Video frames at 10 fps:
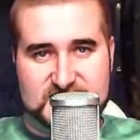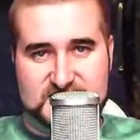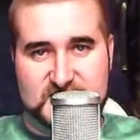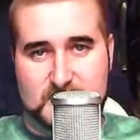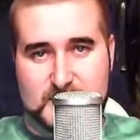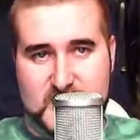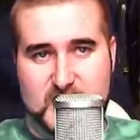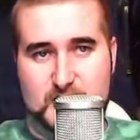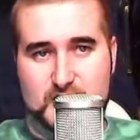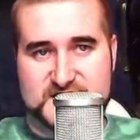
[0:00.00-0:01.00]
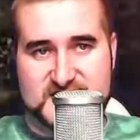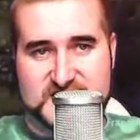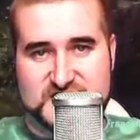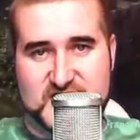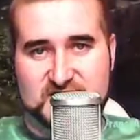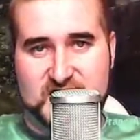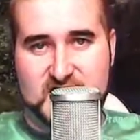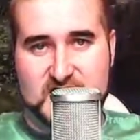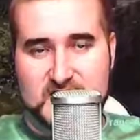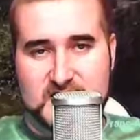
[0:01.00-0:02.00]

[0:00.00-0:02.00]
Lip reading: is comparable to each other,